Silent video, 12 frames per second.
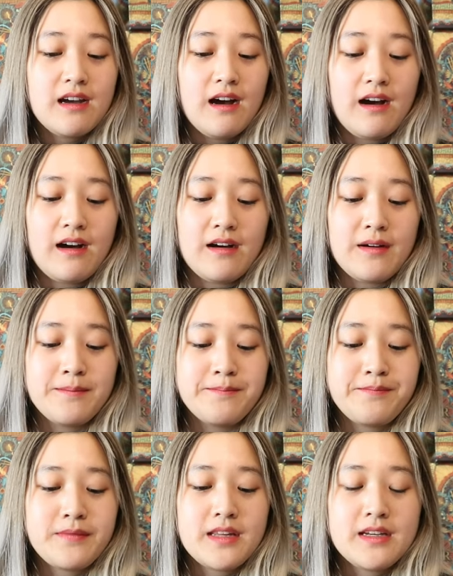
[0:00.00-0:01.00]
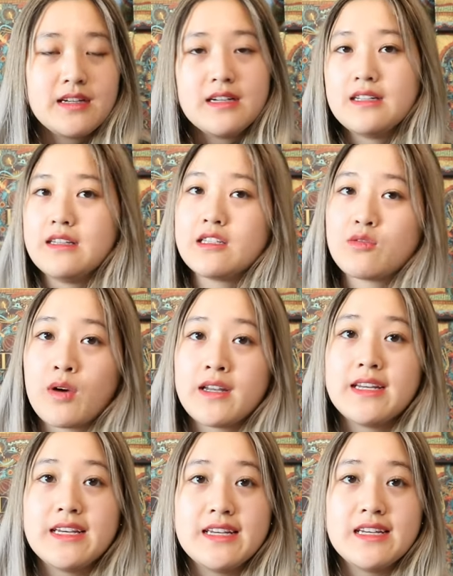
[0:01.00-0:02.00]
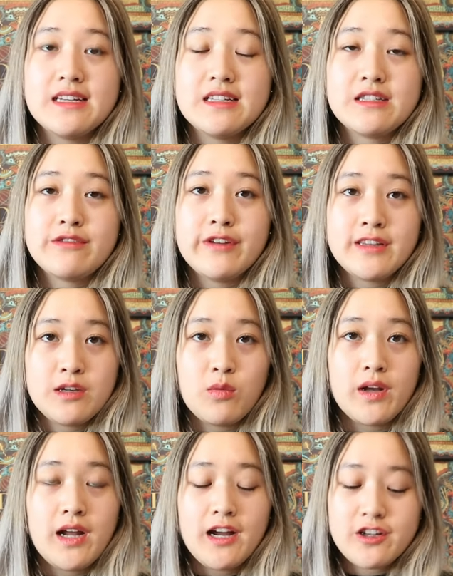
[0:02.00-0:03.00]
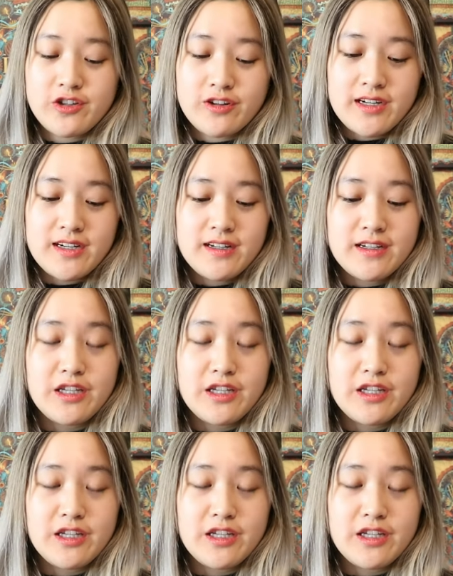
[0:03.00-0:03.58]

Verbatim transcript: Um, this one is 5100